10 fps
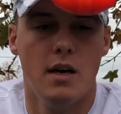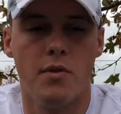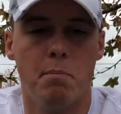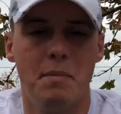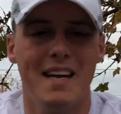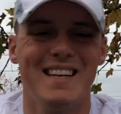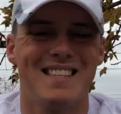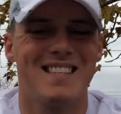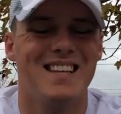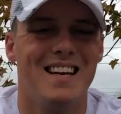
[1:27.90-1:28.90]
The
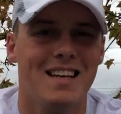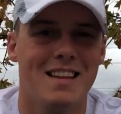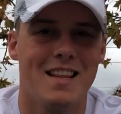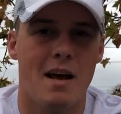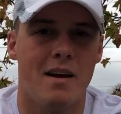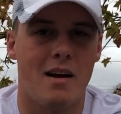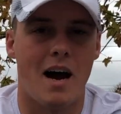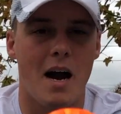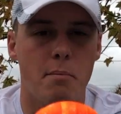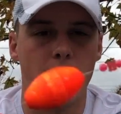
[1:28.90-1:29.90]
biggest thing that
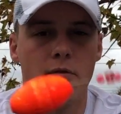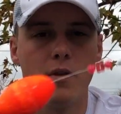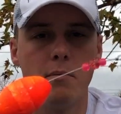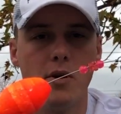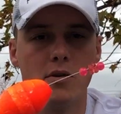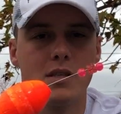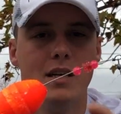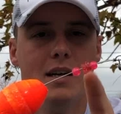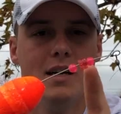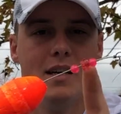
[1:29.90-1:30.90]
I prefer the most
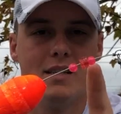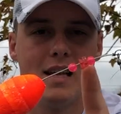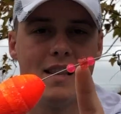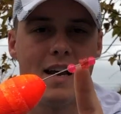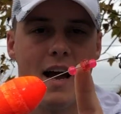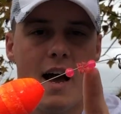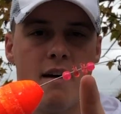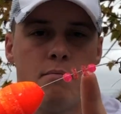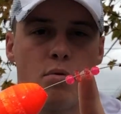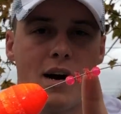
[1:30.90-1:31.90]
is that they
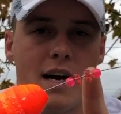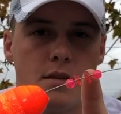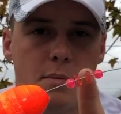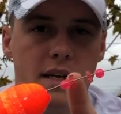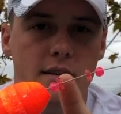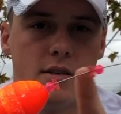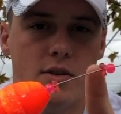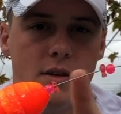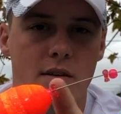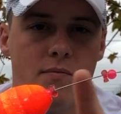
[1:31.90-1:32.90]
have brass beads
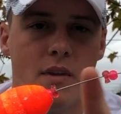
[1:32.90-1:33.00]
to it.